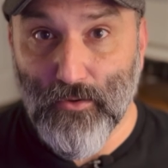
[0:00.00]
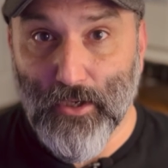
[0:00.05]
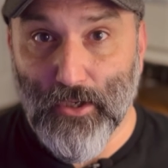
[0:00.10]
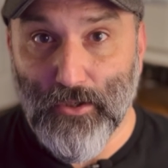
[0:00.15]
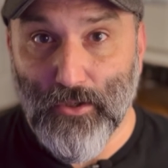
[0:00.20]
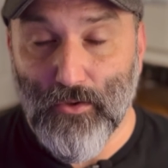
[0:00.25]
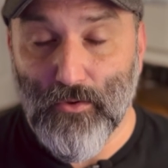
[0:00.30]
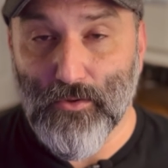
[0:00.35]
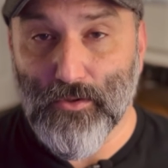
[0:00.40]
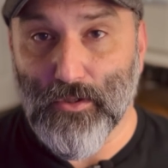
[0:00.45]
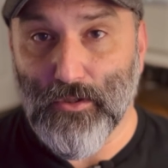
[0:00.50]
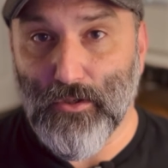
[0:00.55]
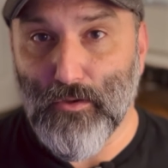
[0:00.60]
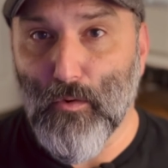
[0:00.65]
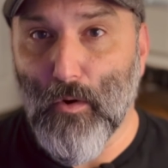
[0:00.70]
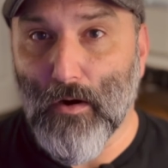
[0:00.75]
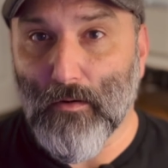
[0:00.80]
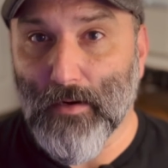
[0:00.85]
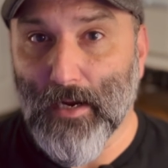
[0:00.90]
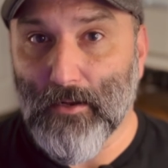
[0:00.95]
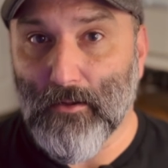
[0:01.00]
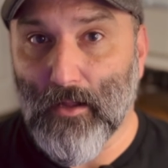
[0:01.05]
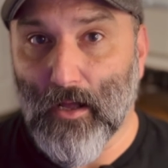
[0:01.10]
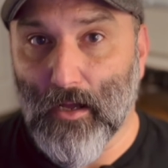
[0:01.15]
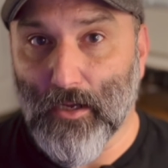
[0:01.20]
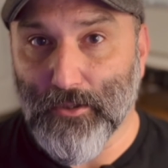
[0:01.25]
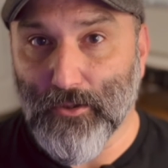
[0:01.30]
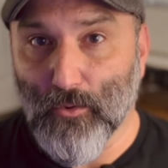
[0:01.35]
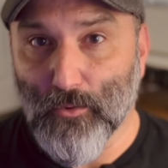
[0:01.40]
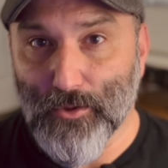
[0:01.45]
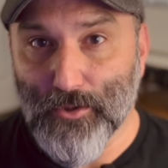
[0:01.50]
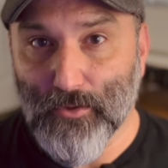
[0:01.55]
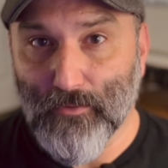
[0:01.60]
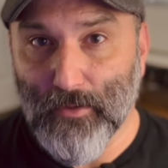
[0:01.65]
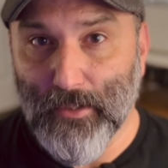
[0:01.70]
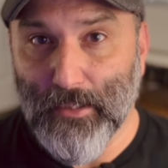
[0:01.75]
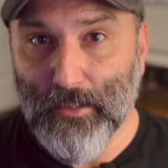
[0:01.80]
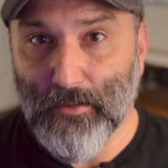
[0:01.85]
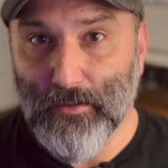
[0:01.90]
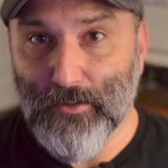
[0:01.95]
can use the URL on your
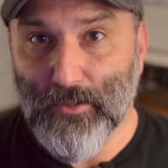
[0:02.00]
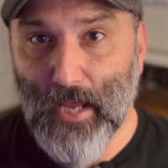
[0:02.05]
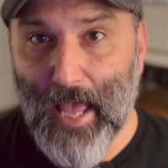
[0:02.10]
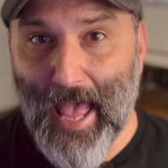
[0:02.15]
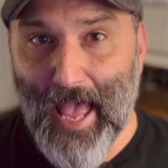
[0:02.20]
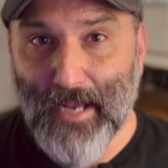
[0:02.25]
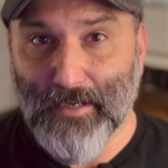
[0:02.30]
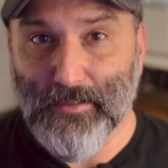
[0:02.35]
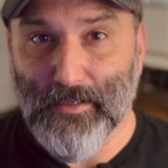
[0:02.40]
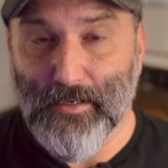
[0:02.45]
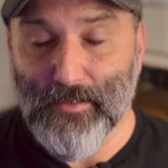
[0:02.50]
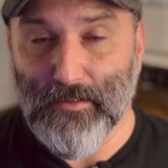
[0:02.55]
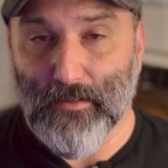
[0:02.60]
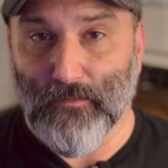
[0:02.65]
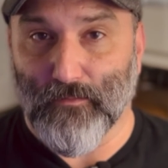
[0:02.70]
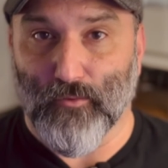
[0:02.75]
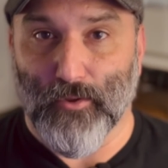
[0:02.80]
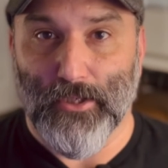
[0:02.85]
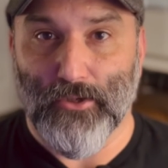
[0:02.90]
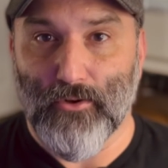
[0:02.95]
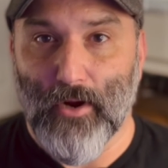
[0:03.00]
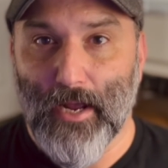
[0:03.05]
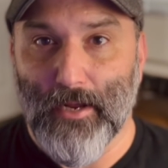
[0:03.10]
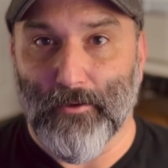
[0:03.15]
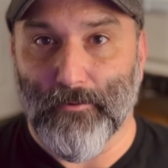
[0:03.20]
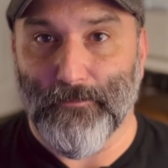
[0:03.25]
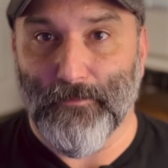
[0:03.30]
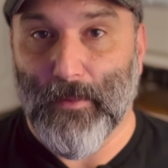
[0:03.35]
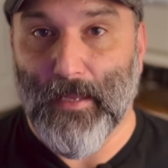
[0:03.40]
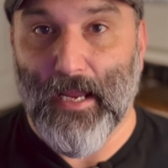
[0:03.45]
screen to access the free trial.